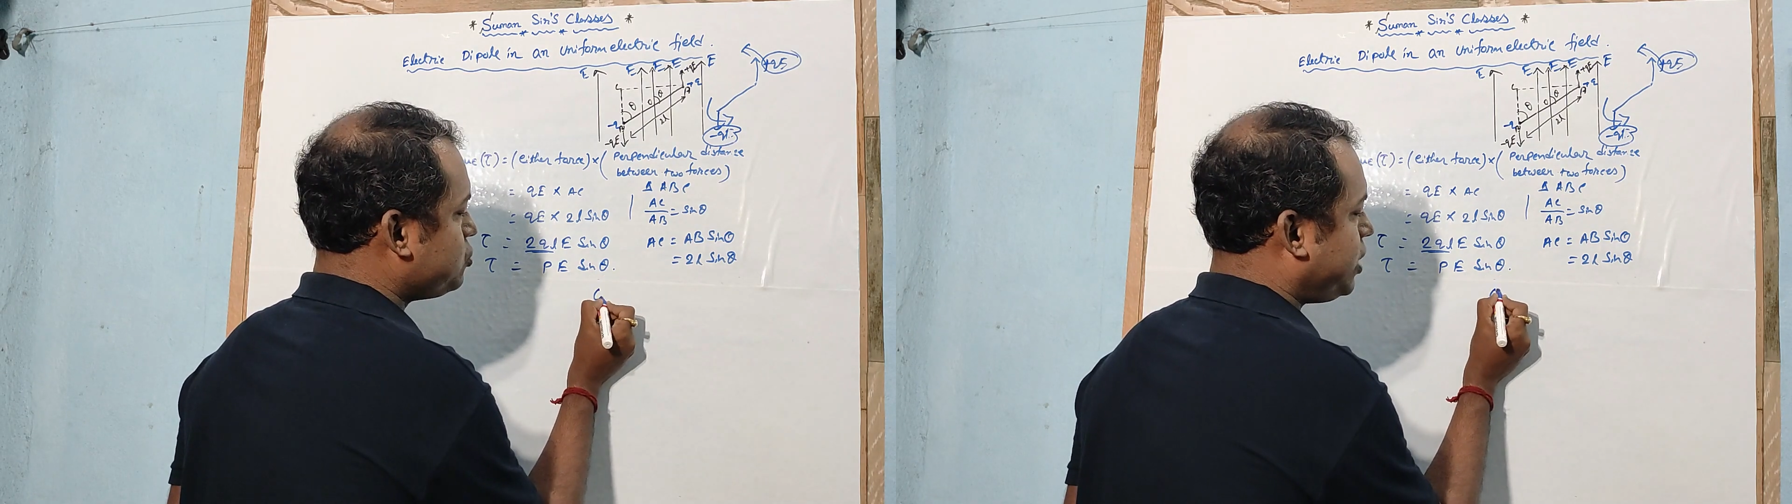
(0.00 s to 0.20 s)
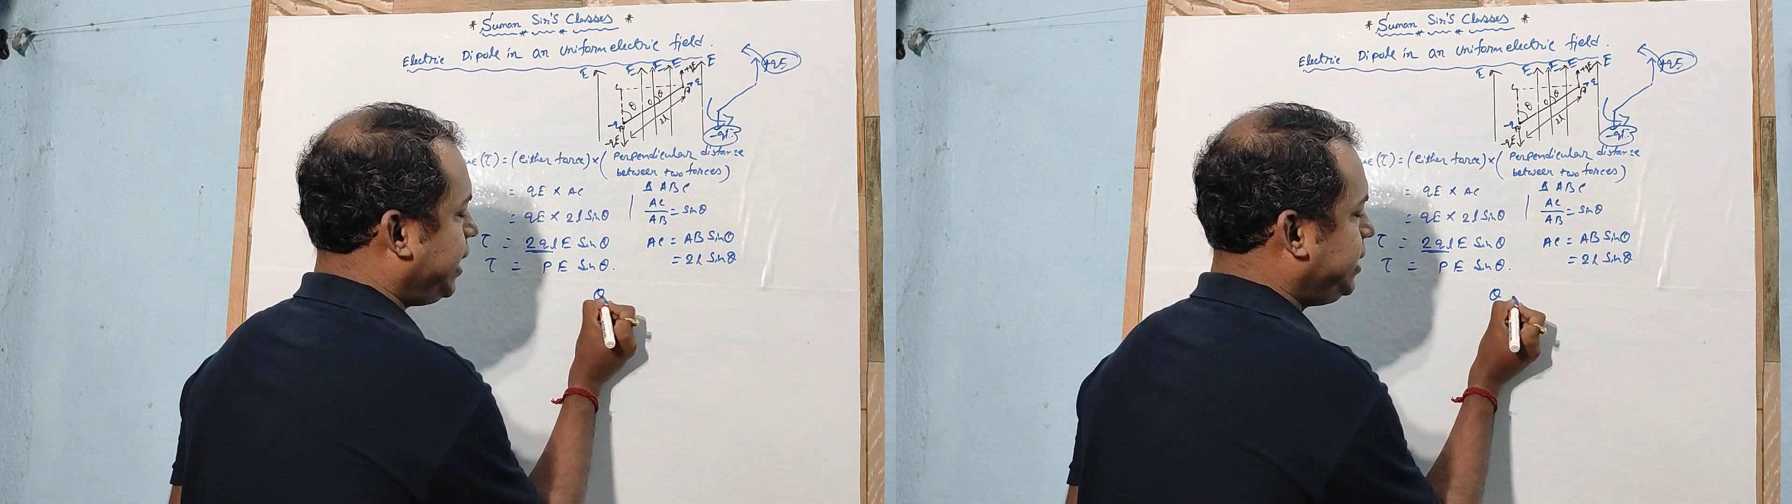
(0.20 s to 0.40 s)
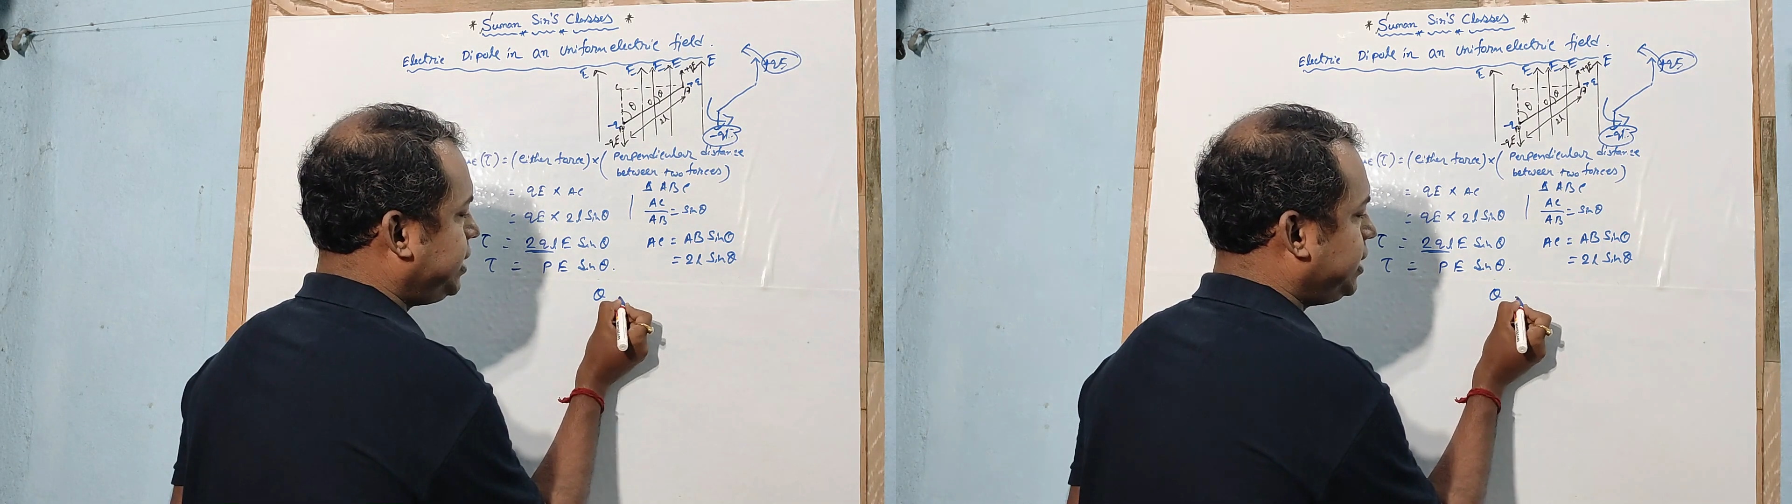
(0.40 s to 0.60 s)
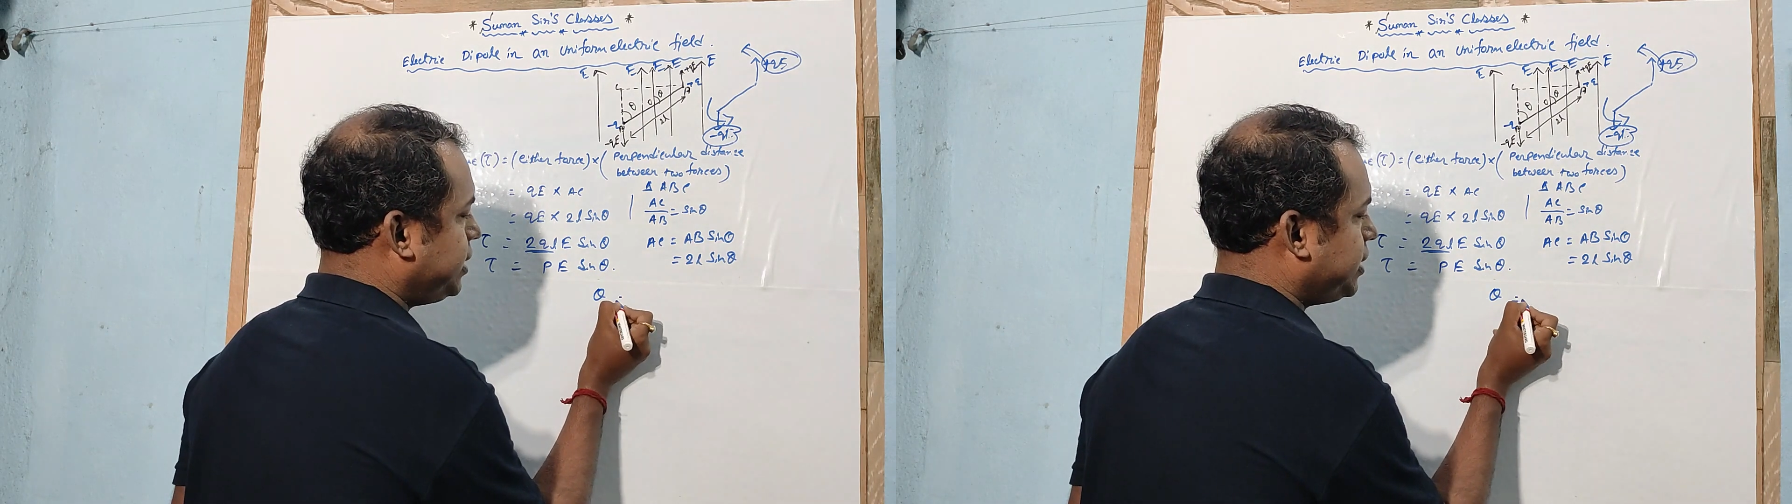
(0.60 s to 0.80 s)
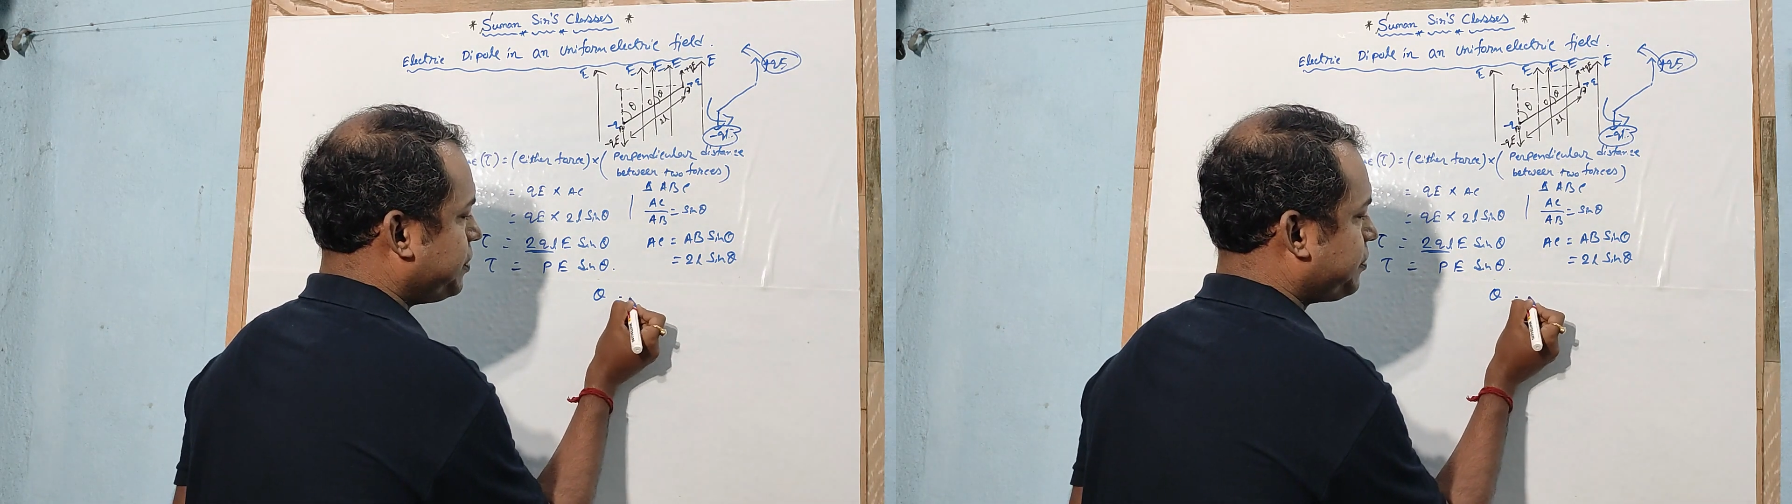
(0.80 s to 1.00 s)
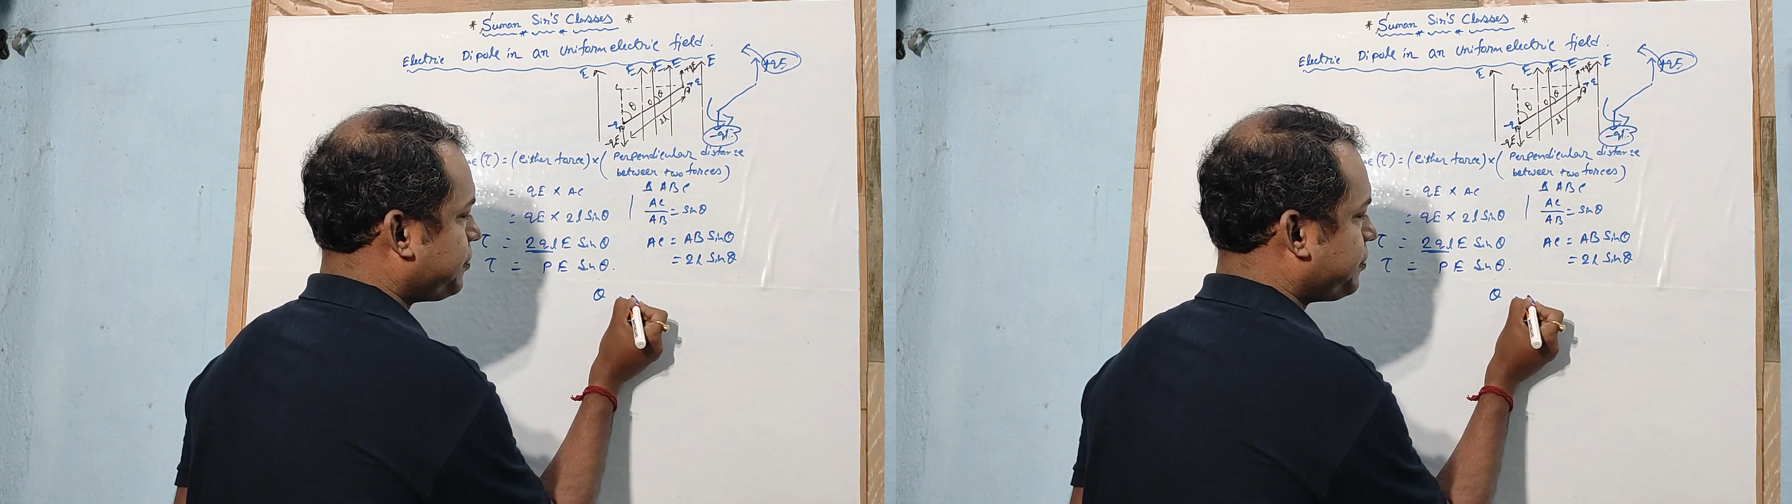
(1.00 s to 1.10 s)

to 90 degree.